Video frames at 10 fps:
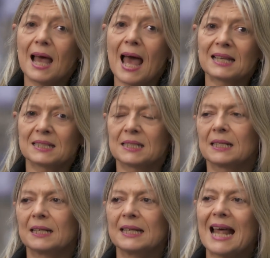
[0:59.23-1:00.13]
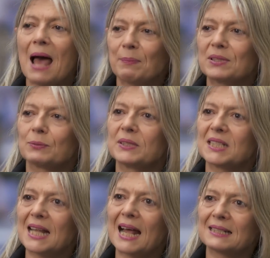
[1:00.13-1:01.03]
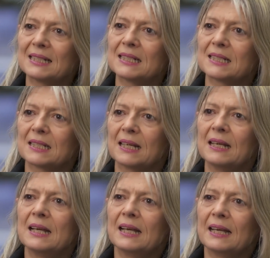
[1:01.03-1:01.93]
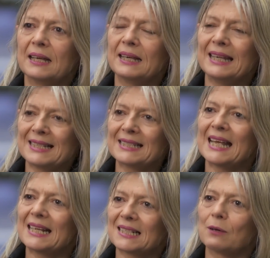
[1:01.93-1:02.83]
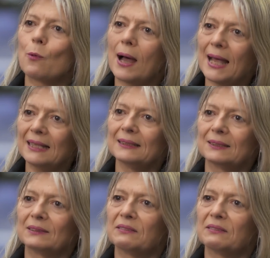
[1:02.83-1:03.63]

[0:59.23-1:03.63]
As it happens with statins, it takes a while to